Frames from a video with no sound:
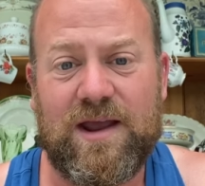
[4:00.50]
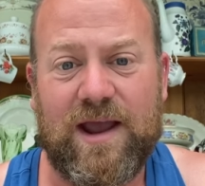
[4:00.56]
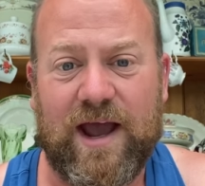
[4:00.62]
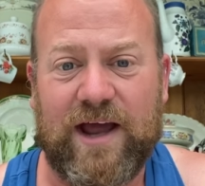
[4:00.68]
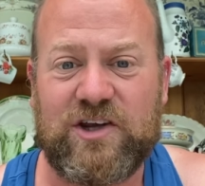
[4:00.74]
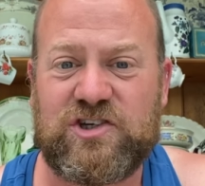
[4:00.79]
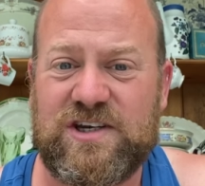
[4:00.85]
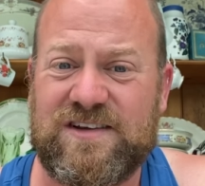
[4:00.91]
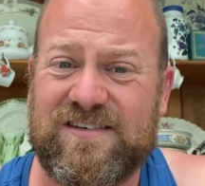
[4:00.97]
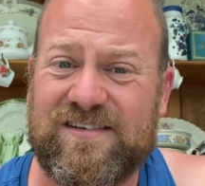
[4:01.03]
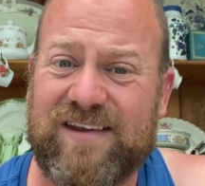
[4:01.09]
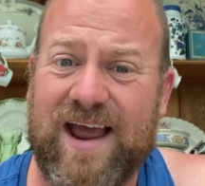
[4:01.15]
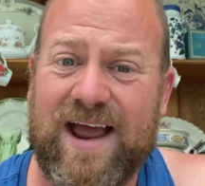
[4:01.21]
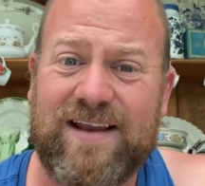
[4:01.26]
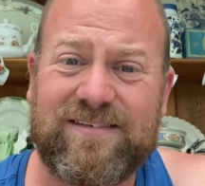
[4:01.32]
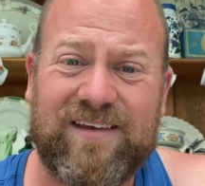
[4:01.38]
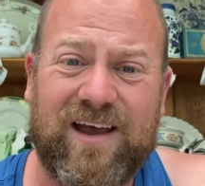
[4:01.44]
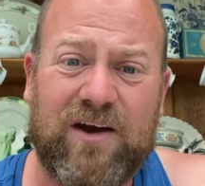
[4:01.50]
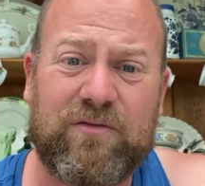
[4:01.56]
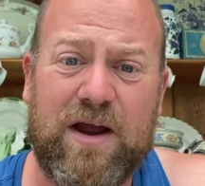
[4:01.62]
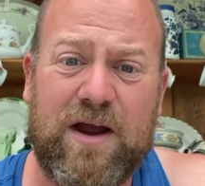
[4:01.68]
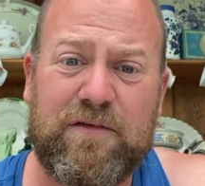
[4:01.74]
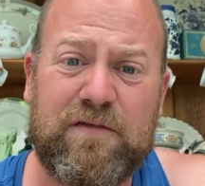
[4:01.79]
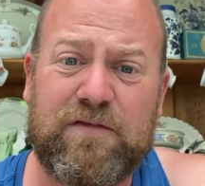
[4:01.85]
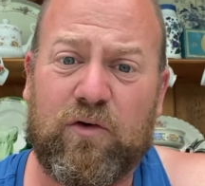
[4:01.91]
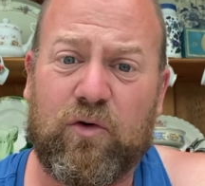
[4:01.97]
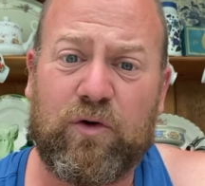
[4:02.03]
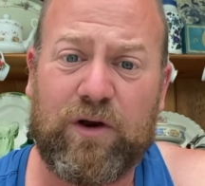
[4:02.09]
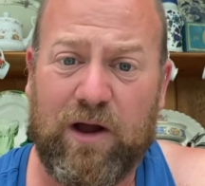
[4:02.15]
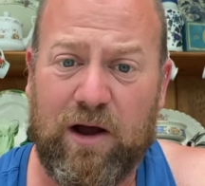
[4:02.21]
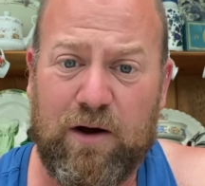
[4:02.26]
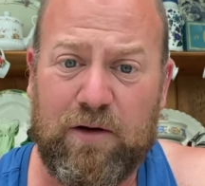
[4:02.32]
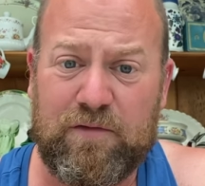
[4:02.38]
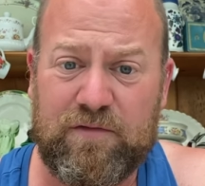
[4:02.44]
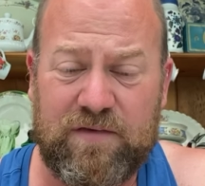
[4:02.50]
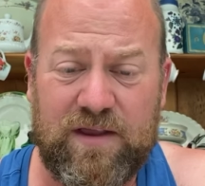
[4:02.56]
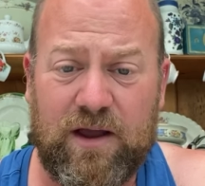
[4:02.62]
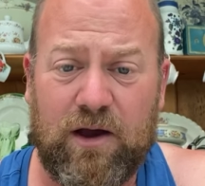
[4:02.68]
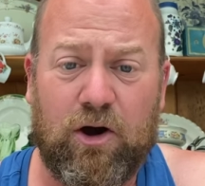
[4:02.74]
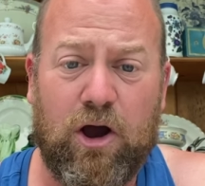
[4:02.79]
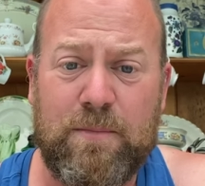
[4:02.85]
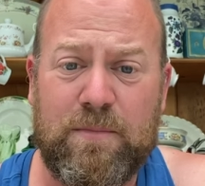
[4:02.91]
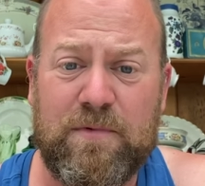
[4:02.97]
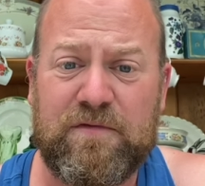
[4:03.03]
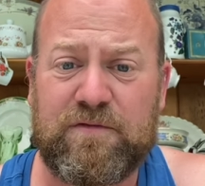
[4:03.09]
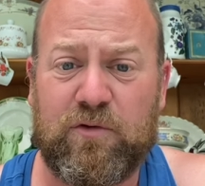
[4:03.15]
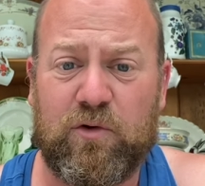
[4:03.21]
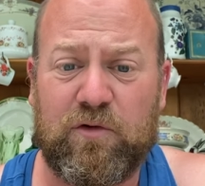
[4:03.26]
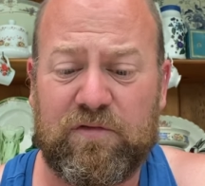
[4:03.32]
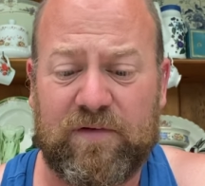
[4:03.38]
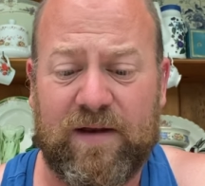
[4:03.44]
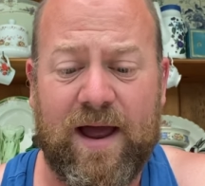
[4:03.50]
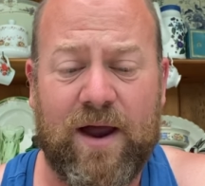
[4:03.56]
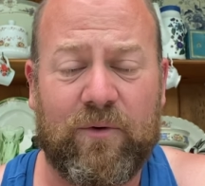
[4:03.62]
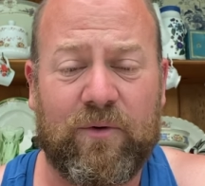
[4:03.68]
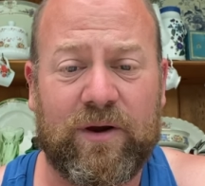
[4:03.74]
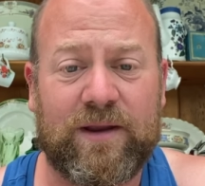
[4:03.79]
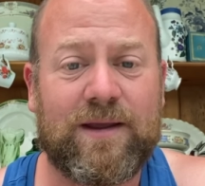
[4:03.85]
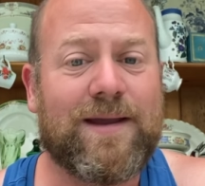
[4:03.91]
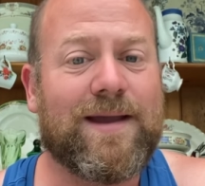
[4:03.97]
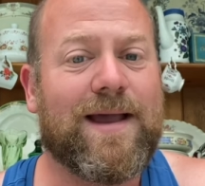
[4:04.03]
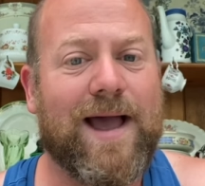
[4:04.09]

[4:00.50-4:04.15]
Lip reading: and she stands at around 4.5 feet high before flowering.